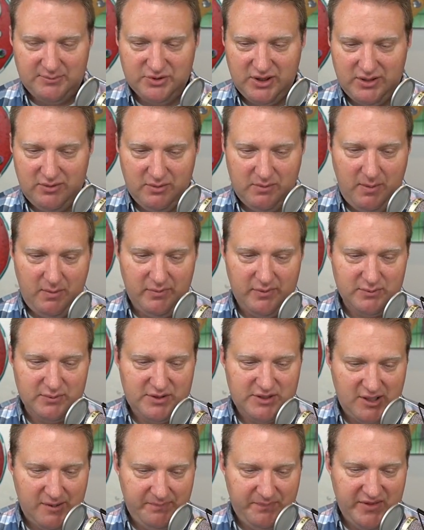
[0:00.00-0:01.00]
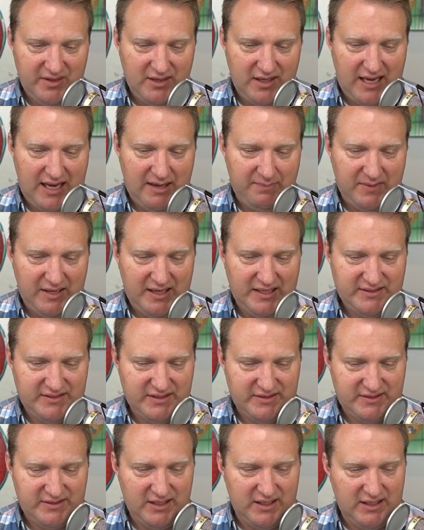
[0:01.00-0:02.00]
I'm trying to remember, there was something that happened. I
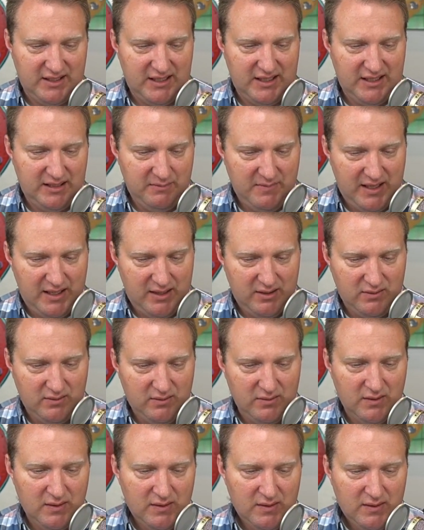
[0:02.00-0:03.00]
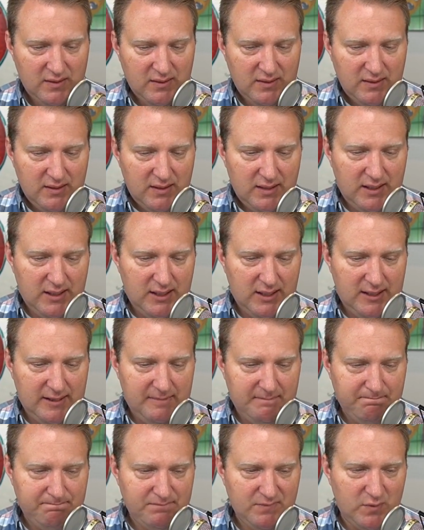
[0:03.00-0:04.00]
guess I sent an email
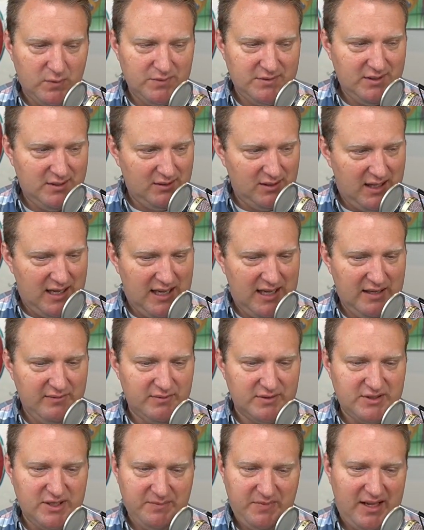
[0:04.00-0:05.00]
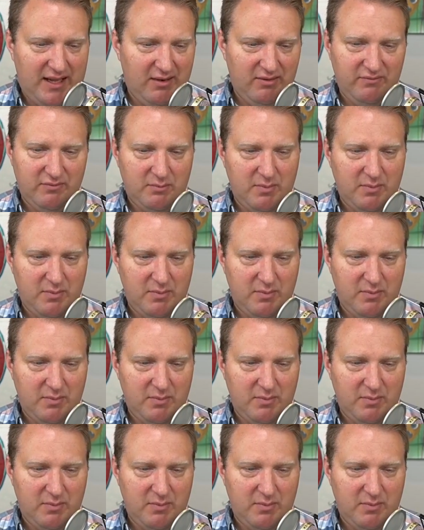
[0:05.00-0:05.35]
um, or did a live or something. I don't